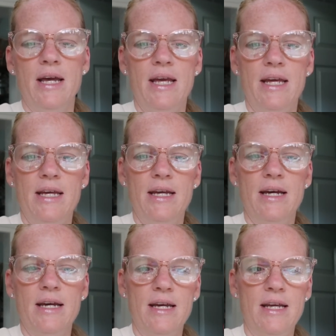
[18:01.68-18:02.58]
he
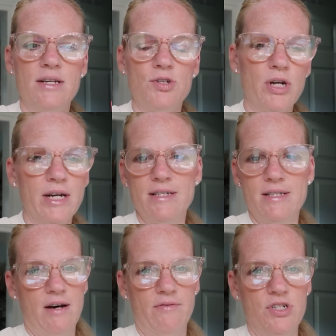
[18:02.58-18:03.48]
he's trying to
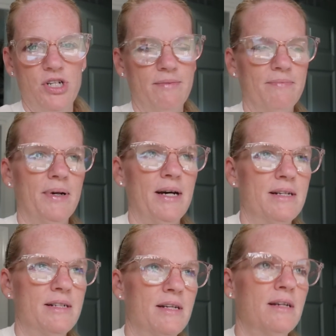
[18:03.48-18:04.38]
salvage it,
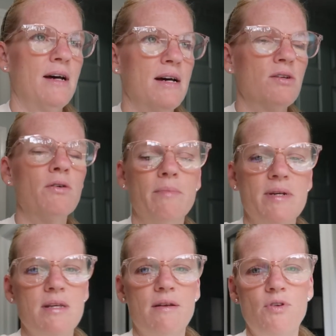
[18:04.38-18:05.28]
but I told him,
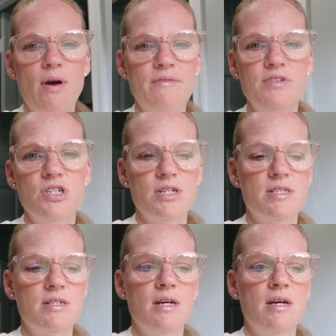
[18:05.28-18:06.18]
I said, if you have to
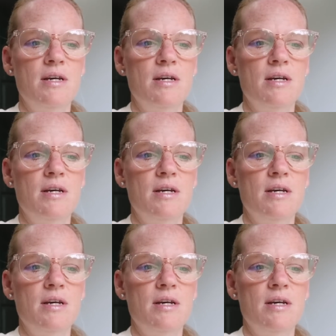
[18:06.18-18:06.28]
just